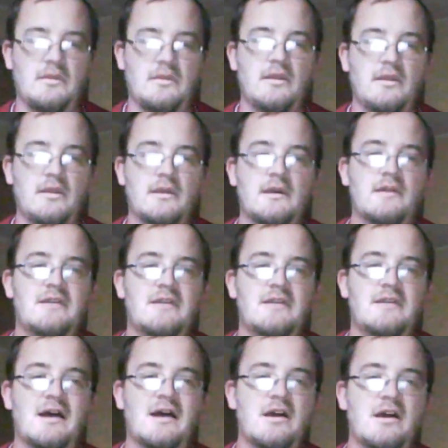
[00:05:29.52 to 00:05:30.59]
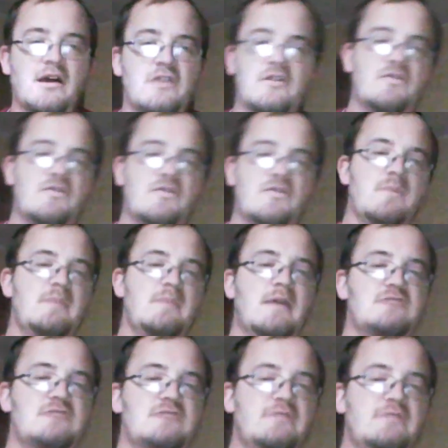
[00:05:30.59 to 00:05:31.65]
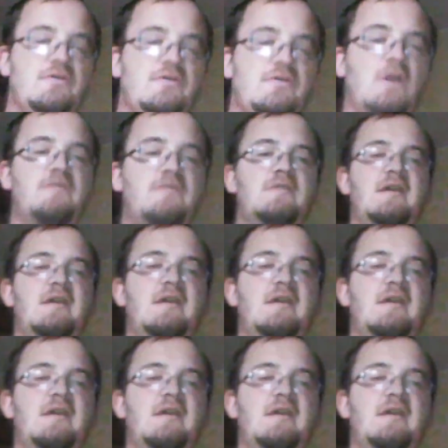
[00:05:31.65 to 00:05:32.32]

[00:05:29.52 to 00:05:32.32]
Now, 134 people actually voted for this.